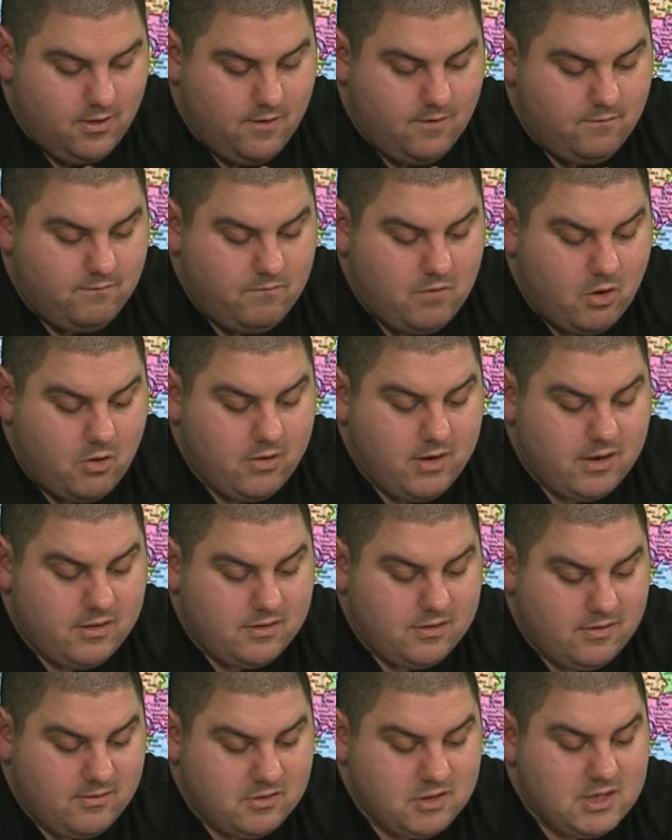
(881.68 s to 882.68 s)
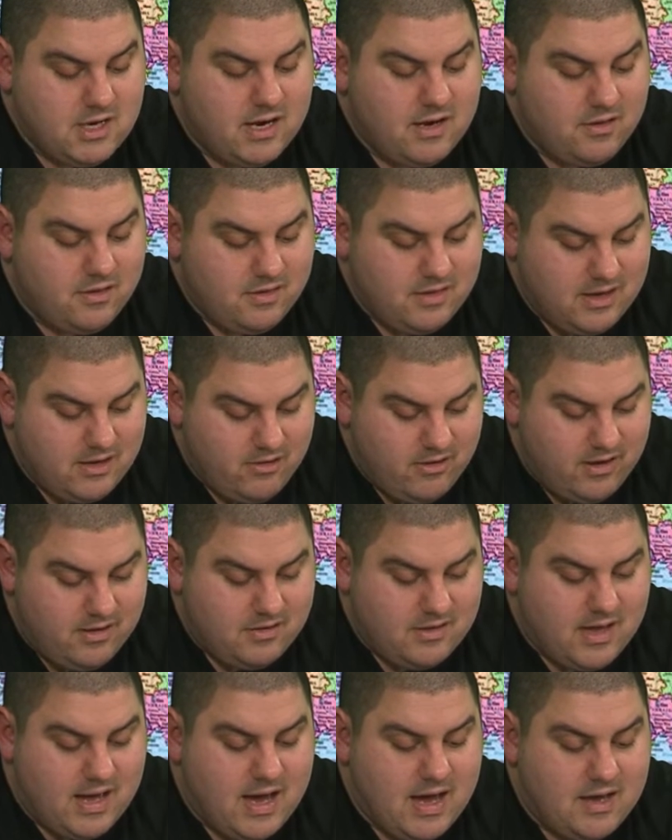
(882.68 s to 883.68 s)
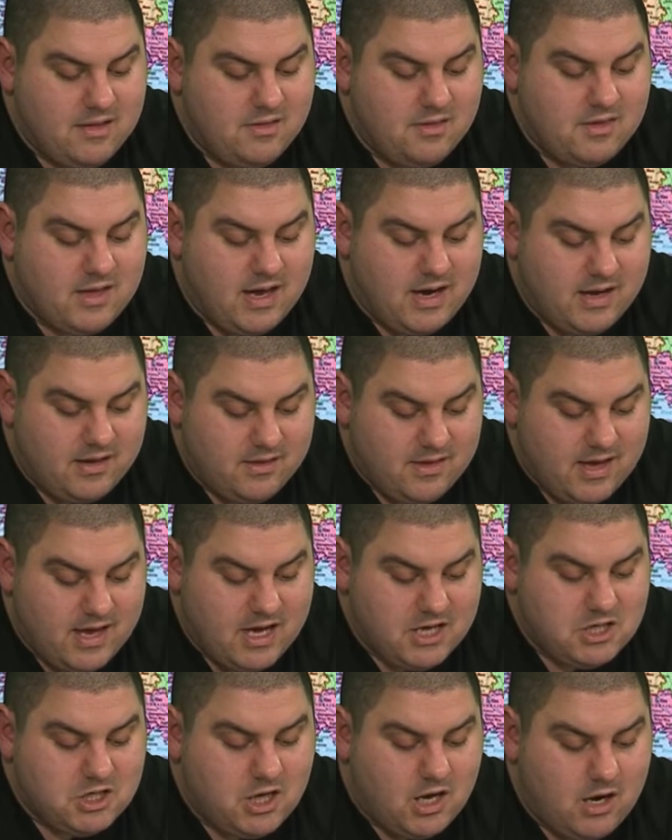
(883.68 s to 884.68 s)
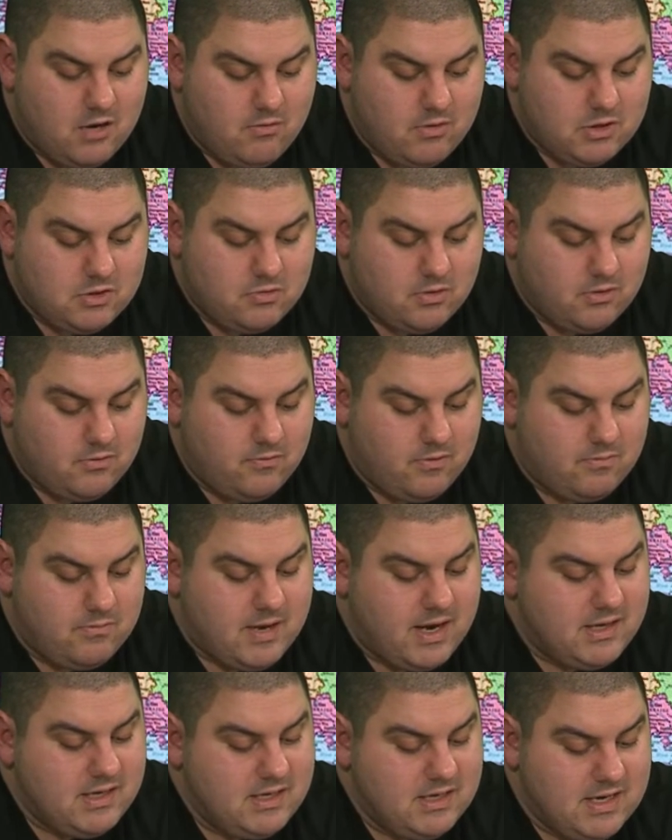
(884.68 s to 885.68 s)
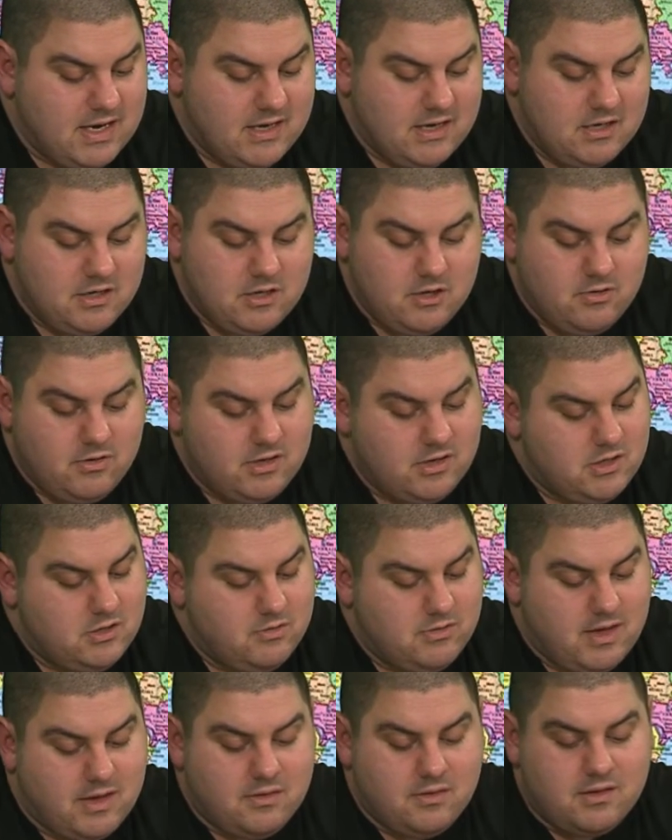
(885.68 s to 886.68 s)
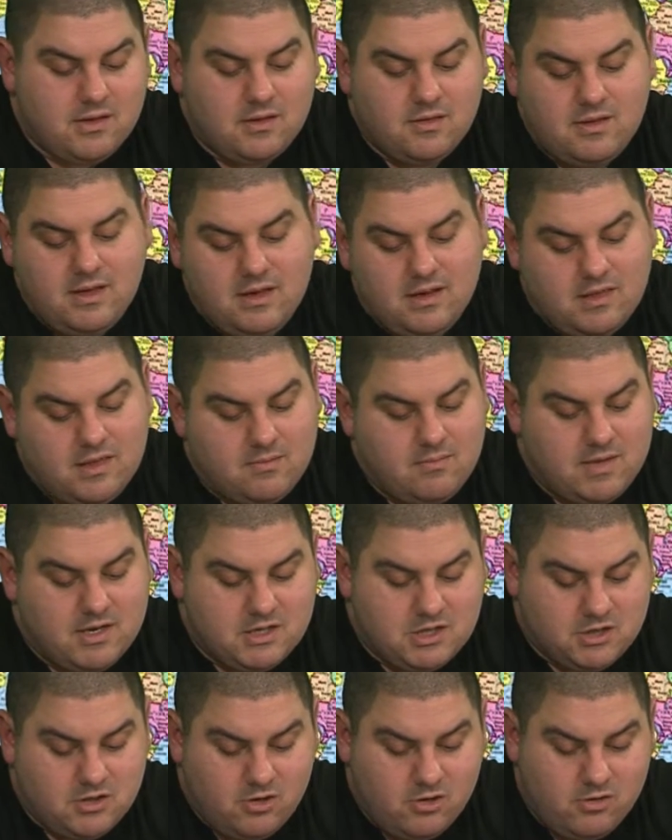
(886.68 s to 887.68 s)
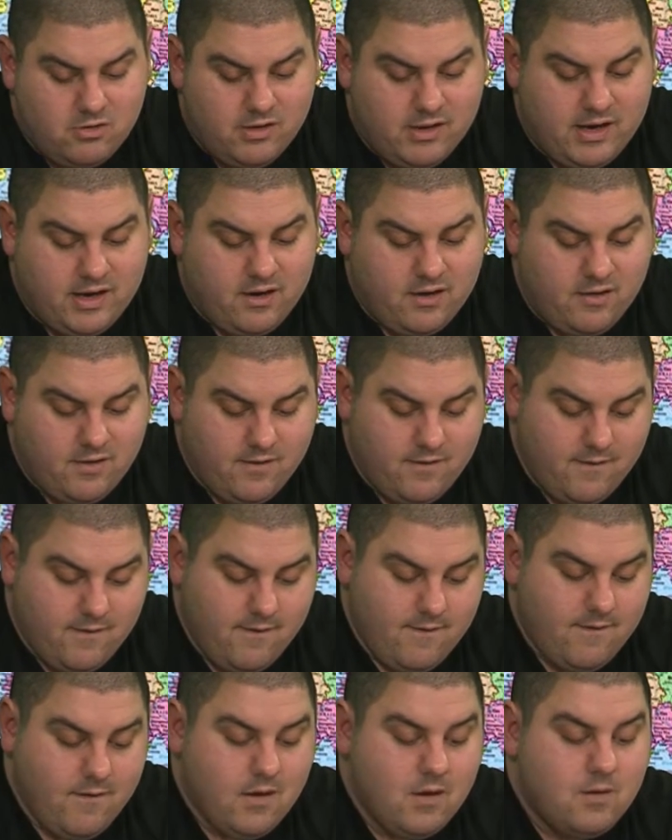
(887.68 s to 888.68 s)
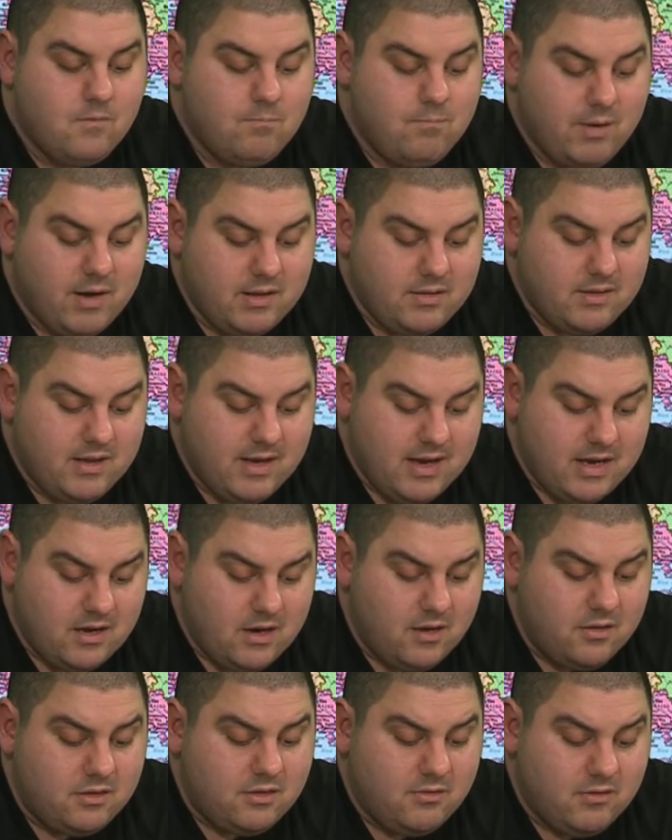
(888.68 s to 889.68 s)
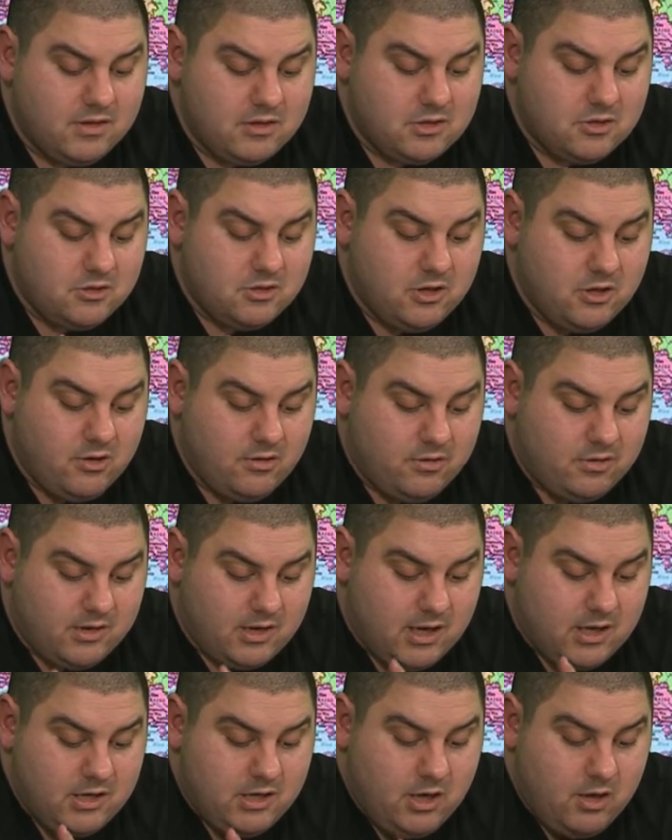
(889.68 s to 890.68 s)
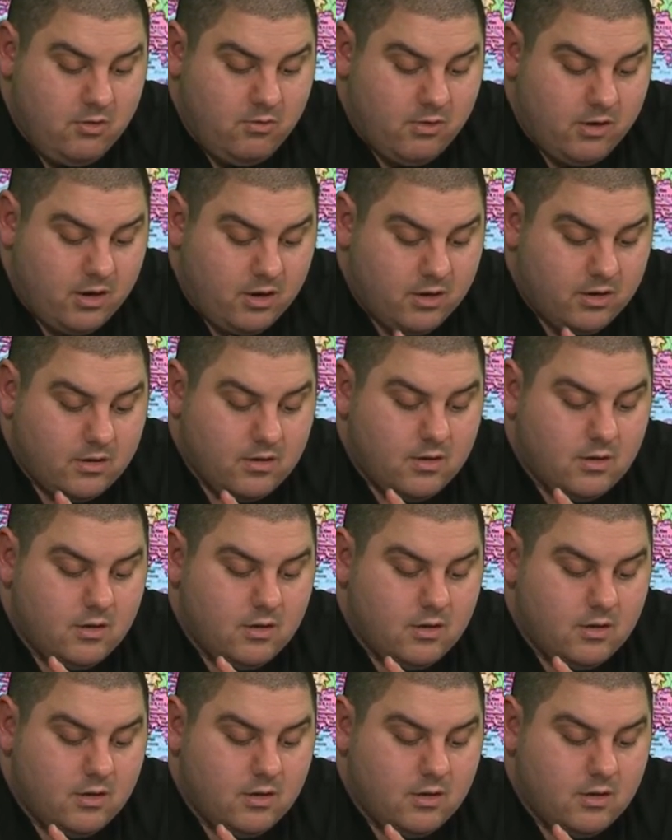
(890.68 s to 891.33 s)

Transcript: focused, which had a series on Sonic the Hedgehog, which went from 1992 to 2016, as I mentioned earlier. But they also introduced a newer,